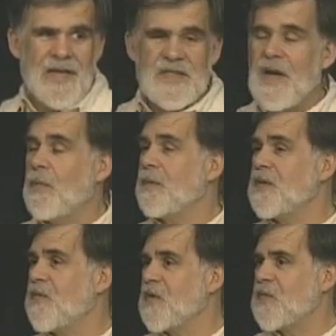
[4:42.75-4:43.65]
That's not when it
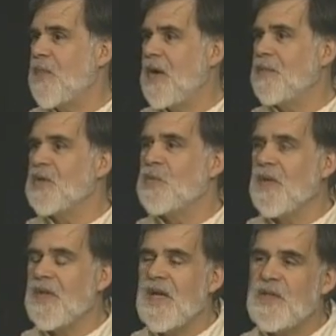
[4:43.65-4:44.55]
was first published,
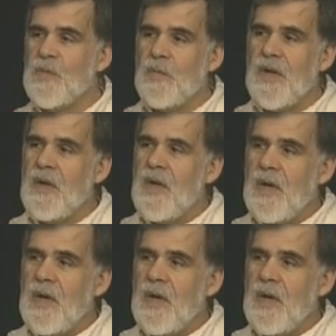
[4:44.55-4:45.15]
but that's when